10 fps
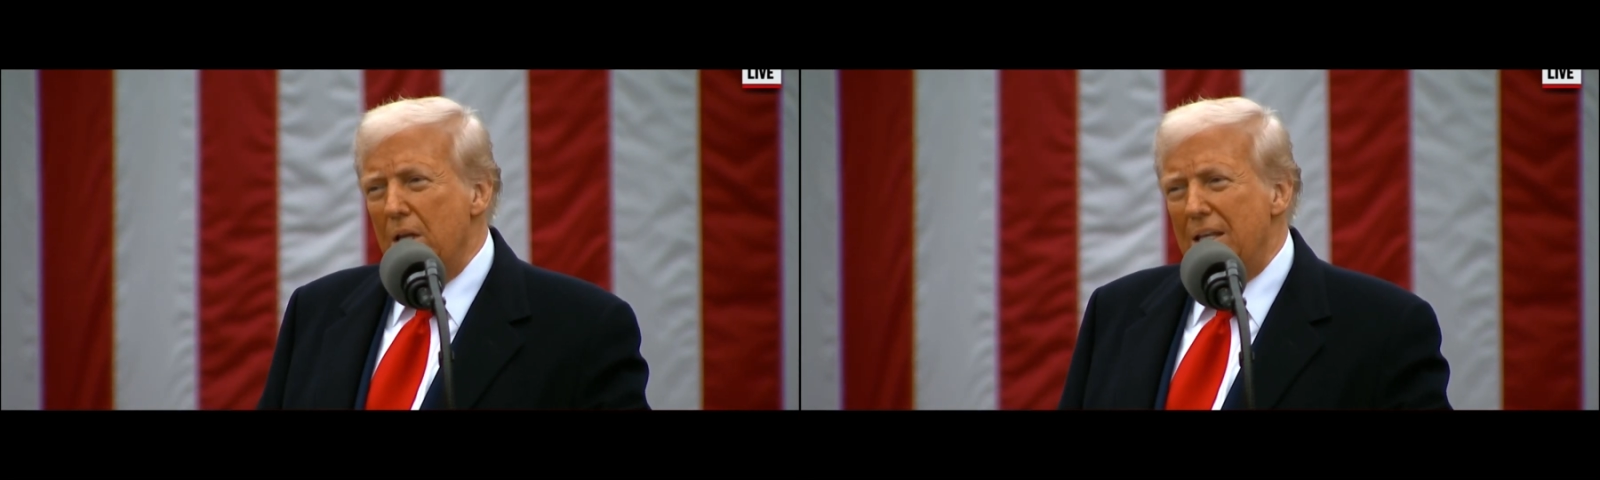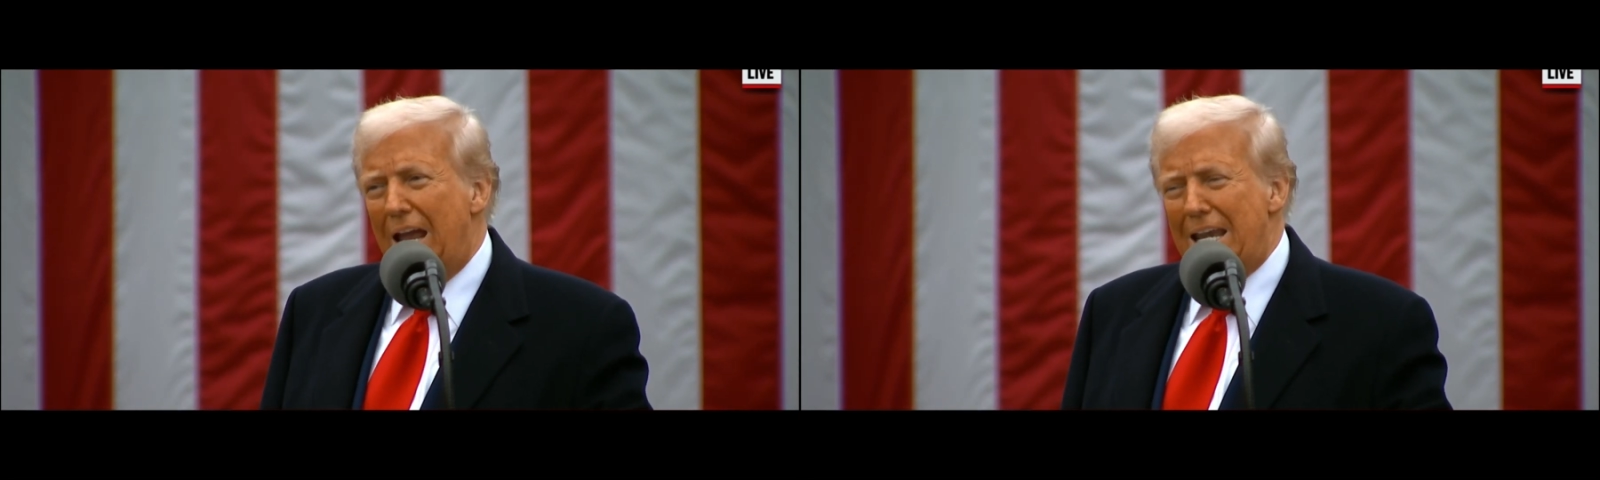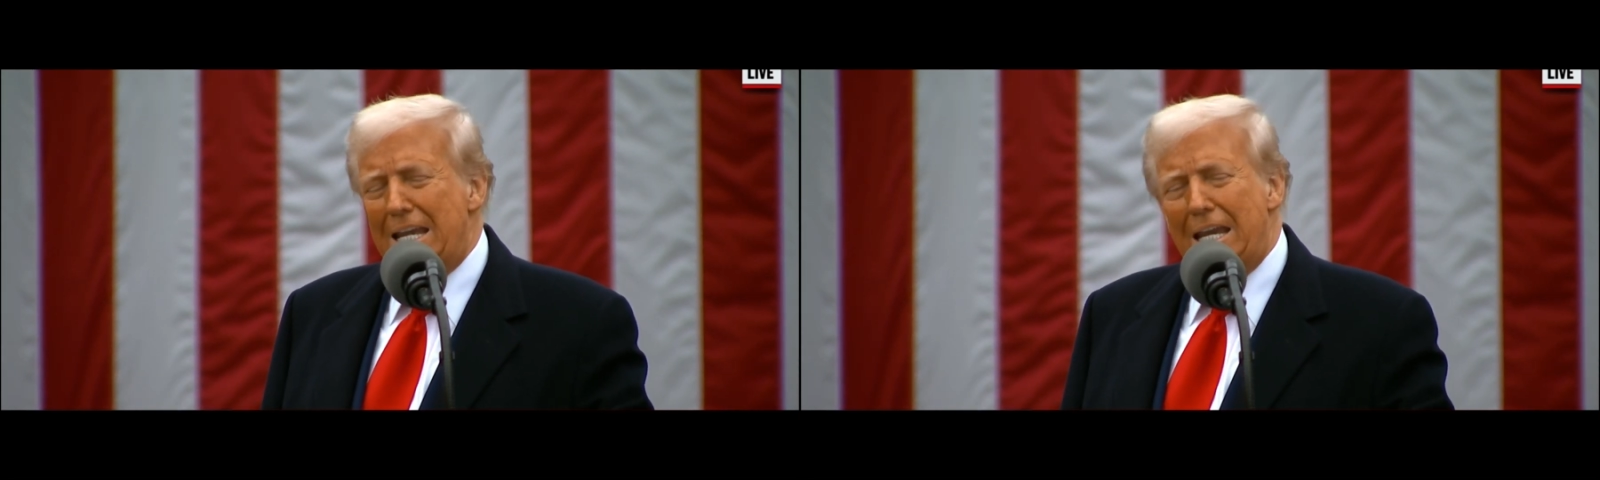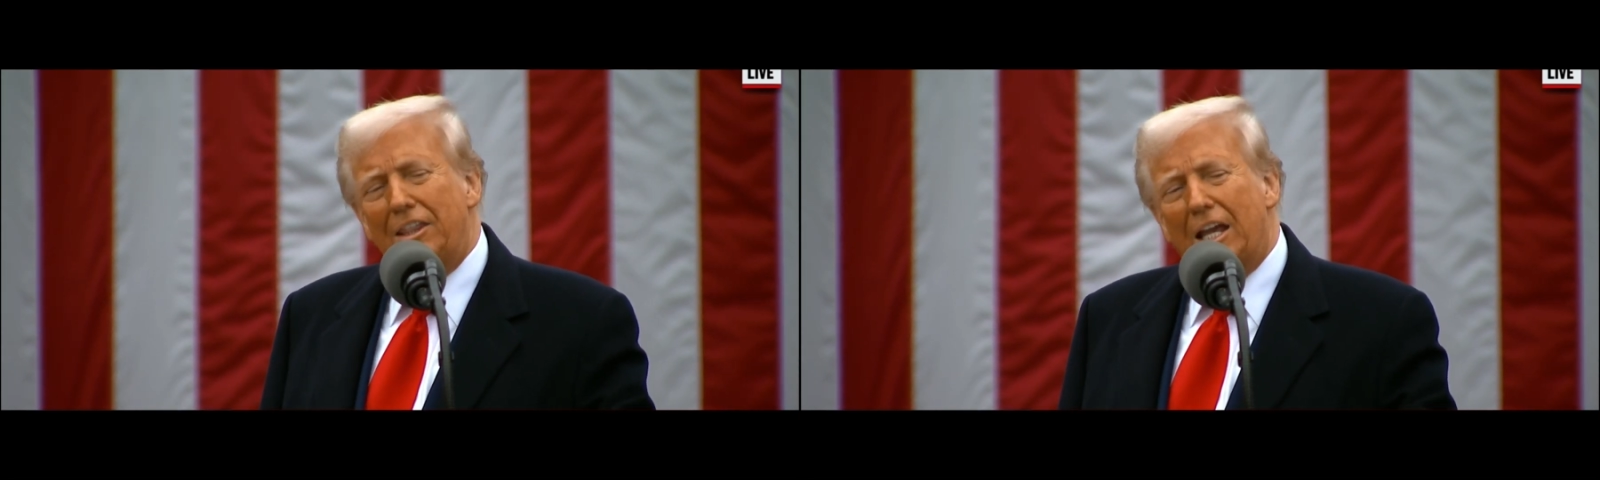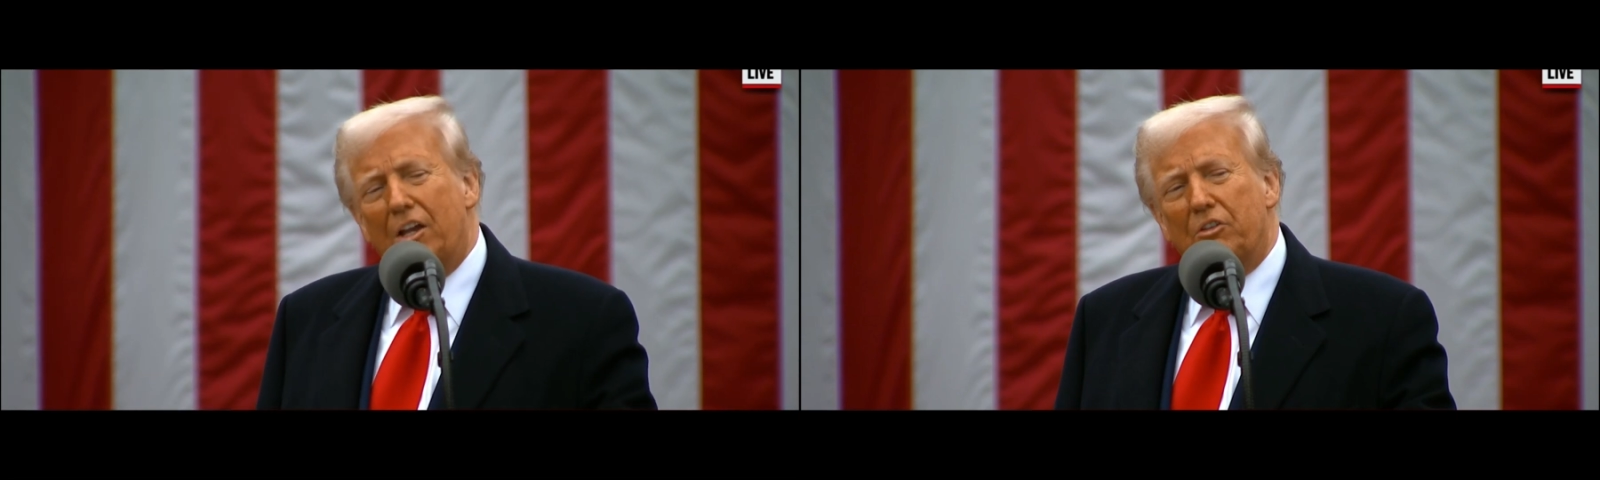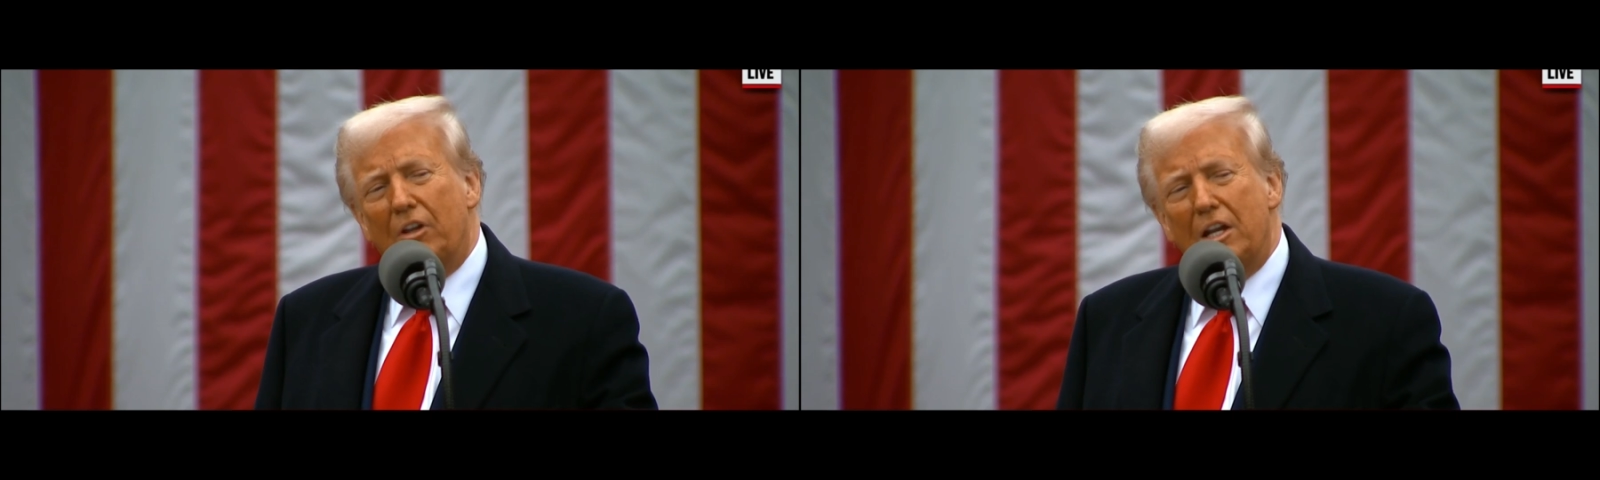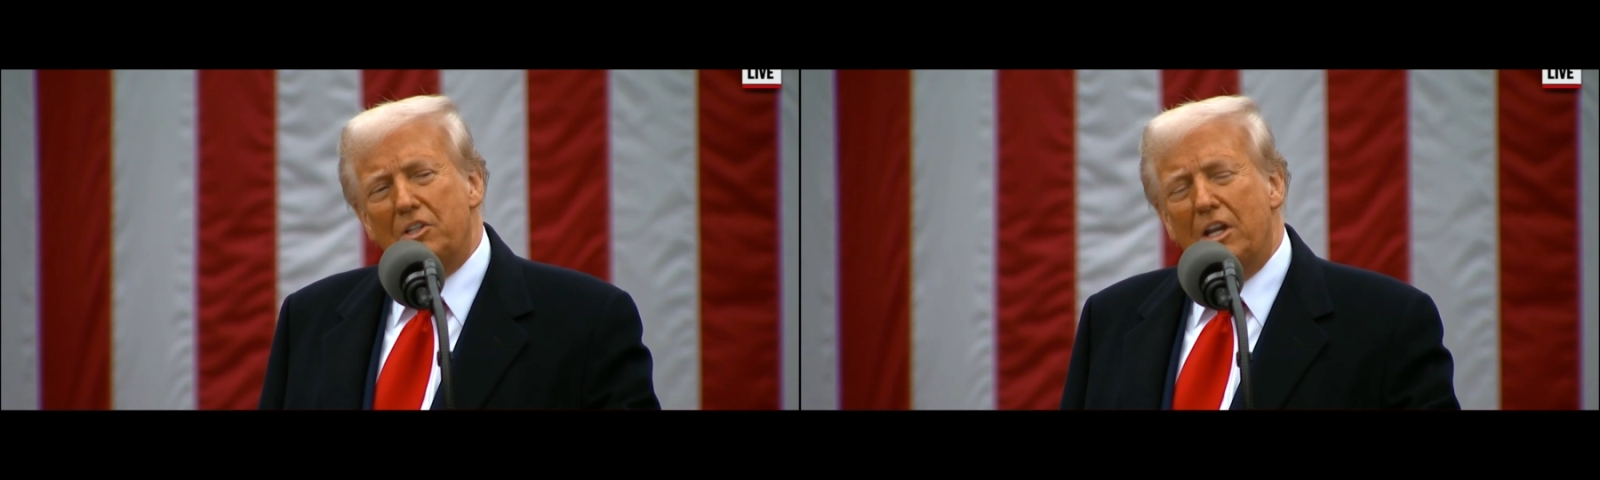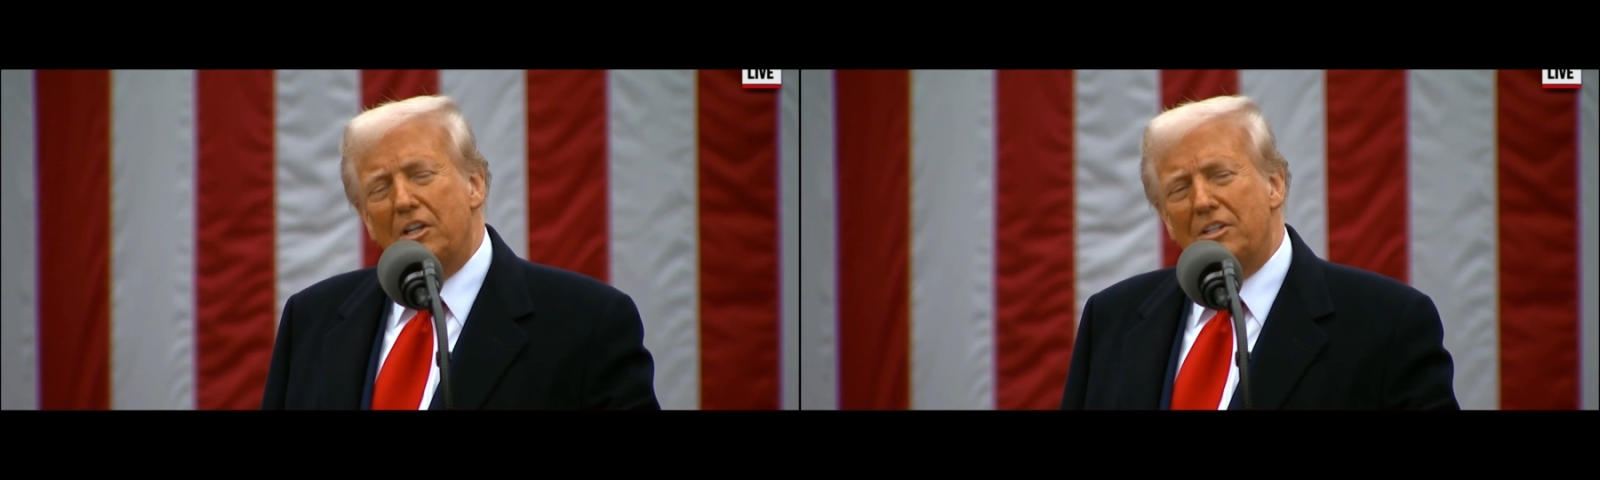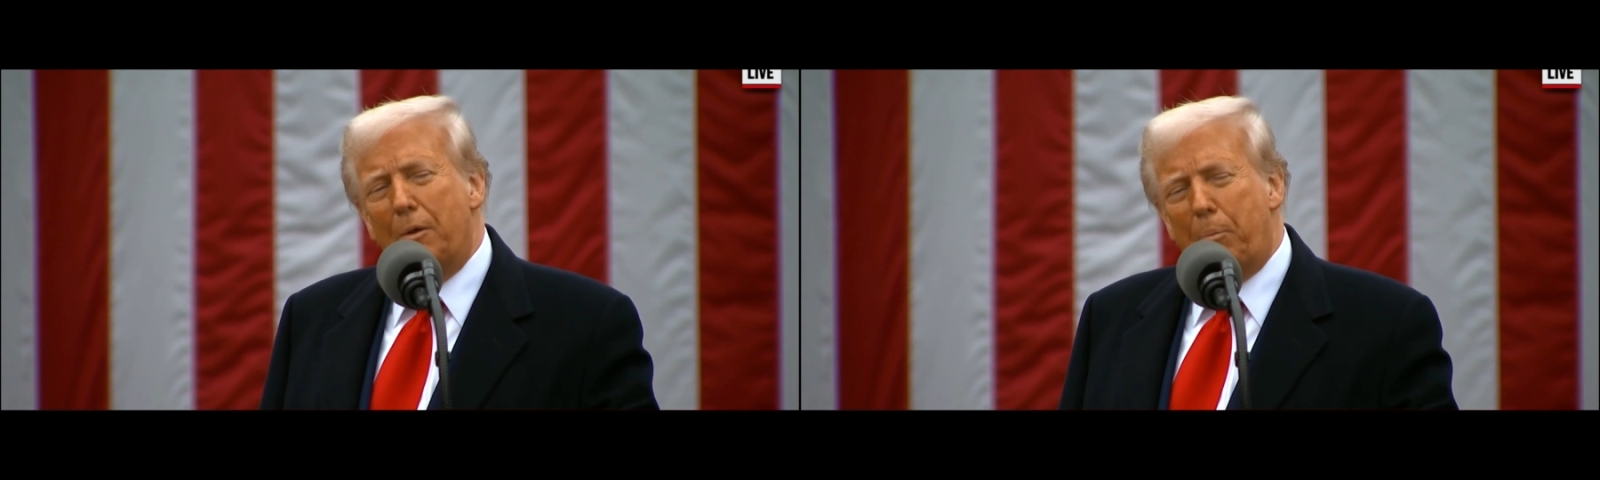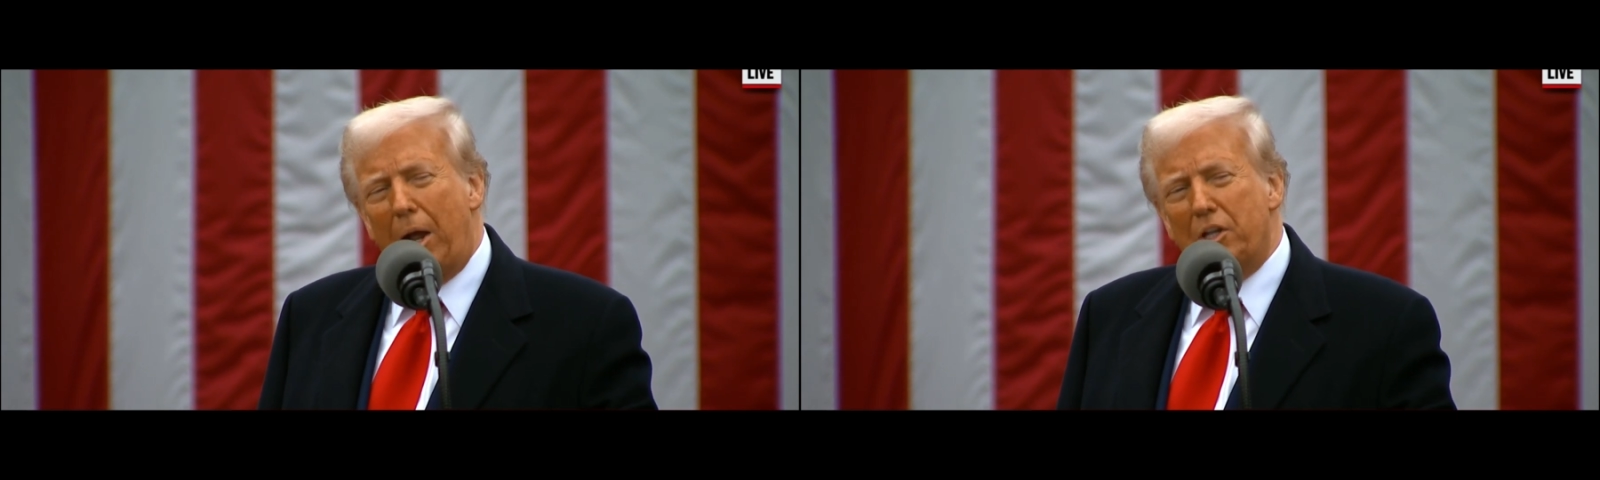90,000. I said, is
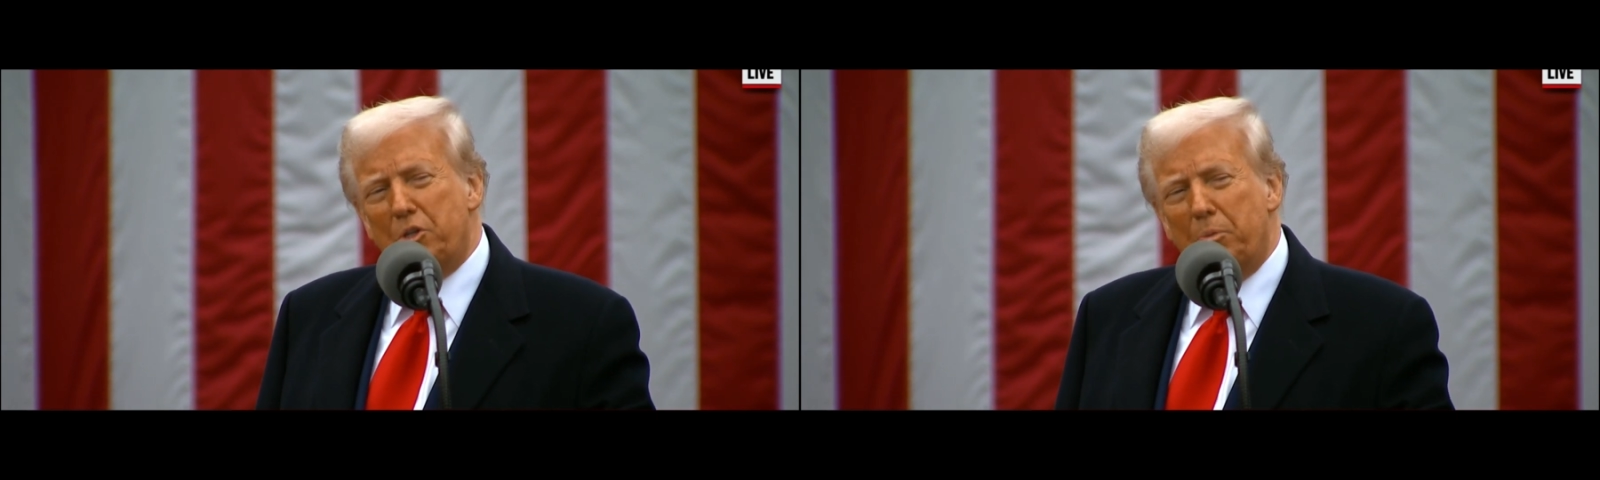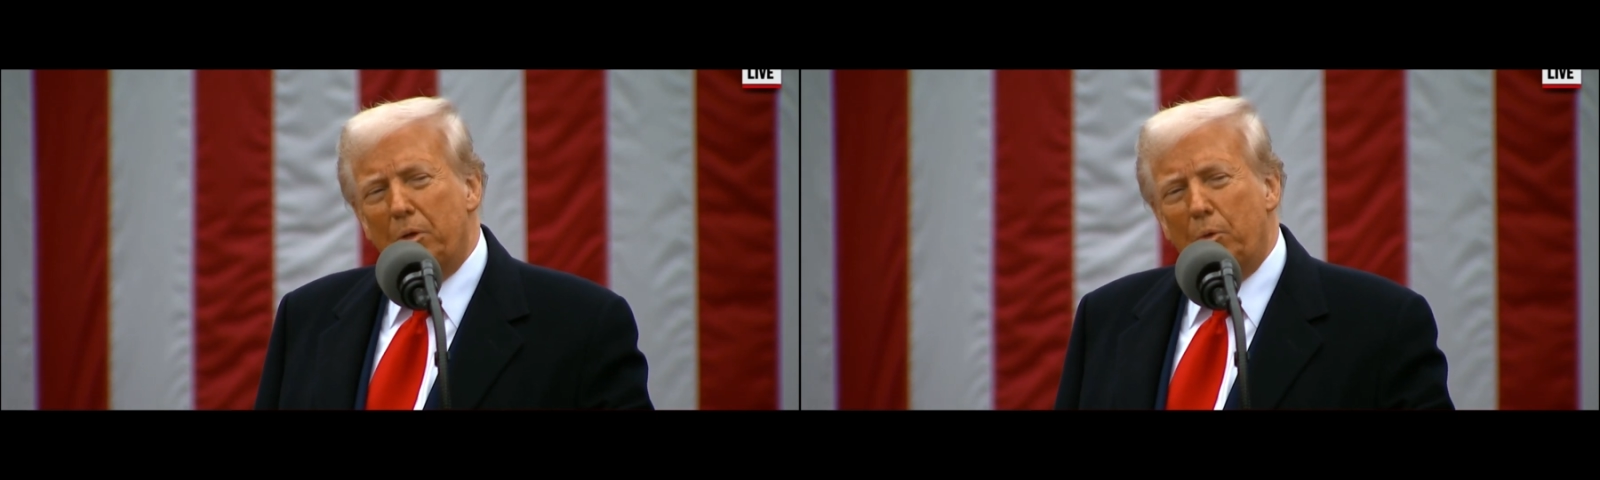that possible?